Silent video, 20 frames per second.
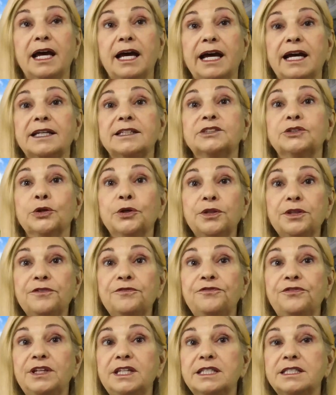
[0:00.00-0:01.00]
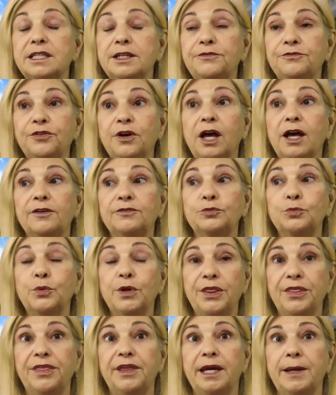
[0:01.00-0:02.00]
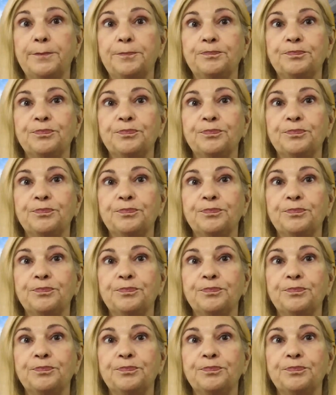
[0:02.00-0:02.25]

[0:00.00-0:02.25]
as are the fees involved with them.